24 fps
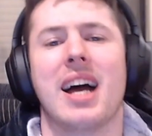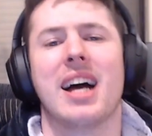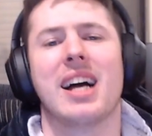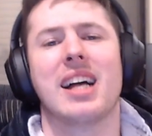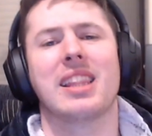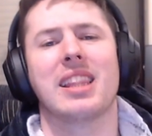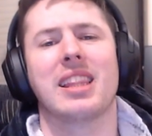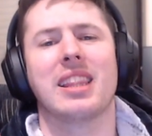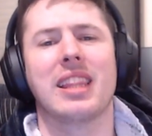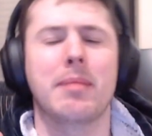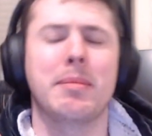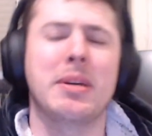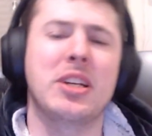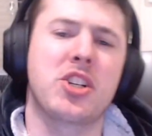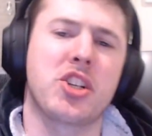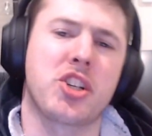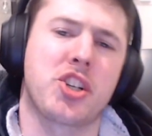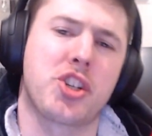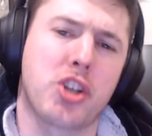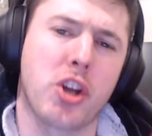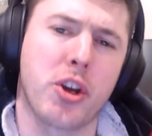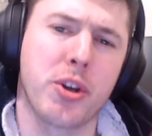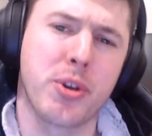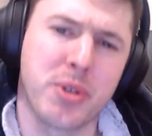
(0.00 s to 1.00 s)
Let me
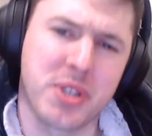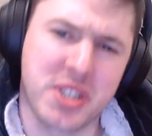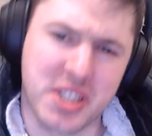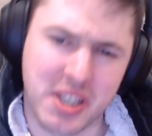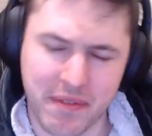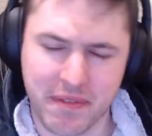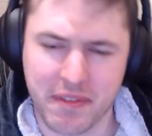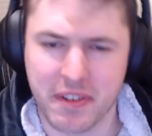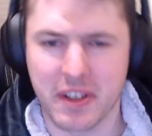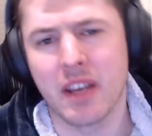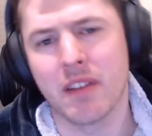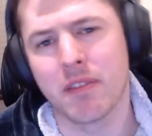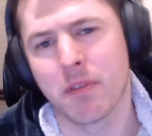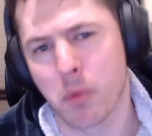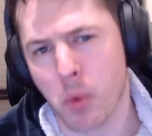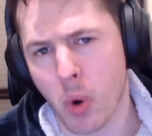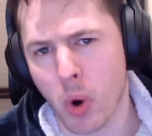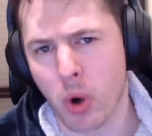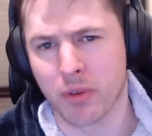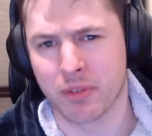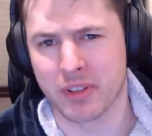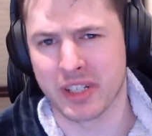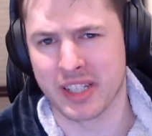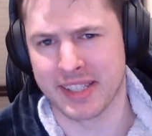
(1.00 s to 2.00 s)
just show you Symphony of
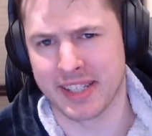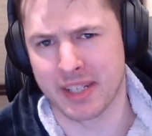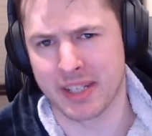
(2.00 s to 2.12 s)
War really